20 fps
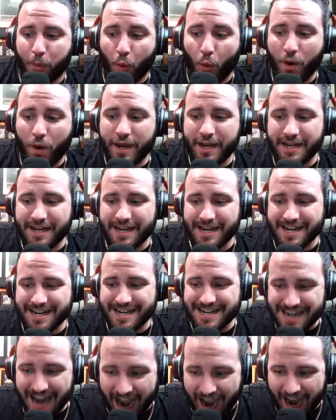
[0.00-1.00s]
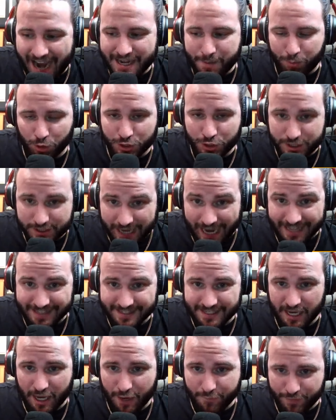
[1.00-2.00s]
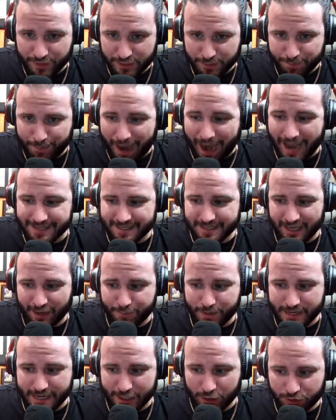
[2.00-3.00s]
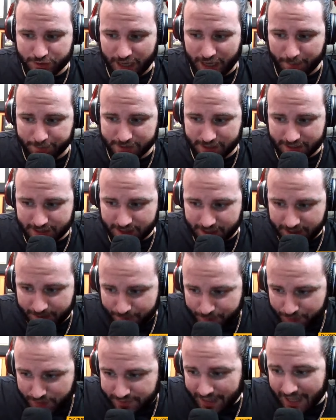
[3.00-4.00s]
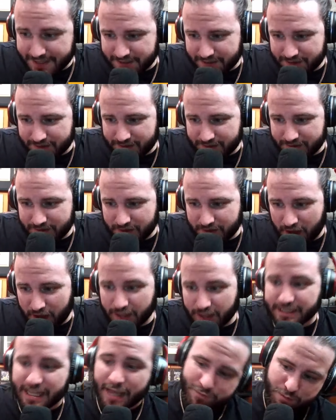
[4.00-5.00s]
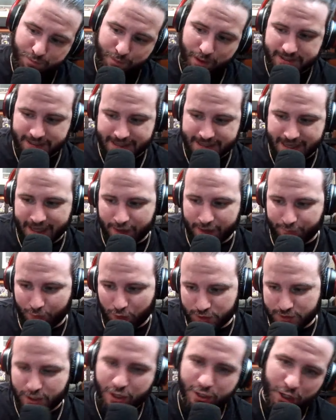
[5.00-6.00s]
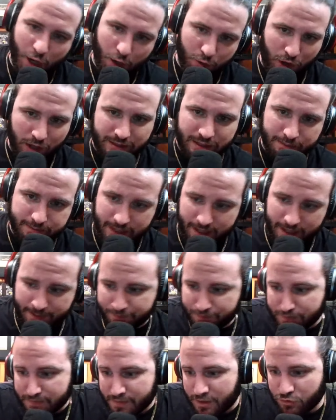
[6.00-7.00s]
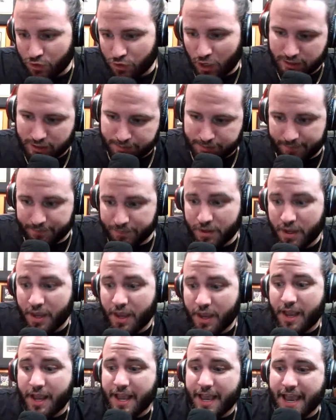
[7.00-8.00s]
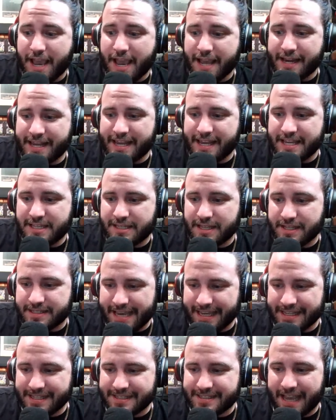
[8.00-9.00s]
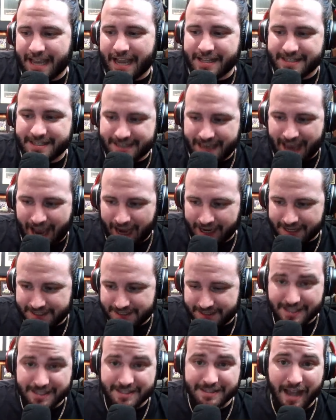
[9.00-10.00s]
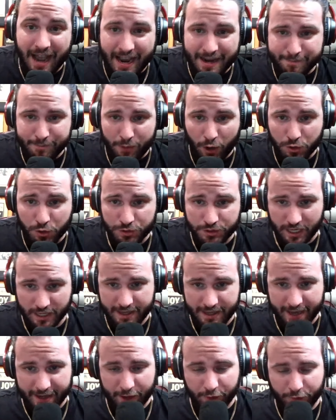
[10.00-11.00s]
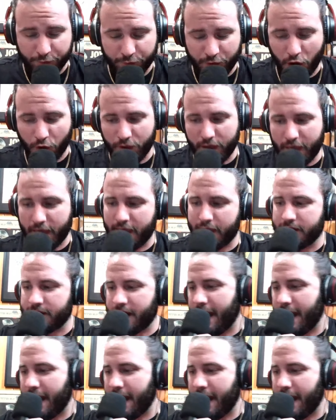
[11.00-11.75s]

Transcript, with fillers: zero point nine percent of his passes have been intercepted. That's eleventh best in the N F L. So there you go. Not top ten, not top ten. And he's taken ten sacks. That's nine most in the N F L. And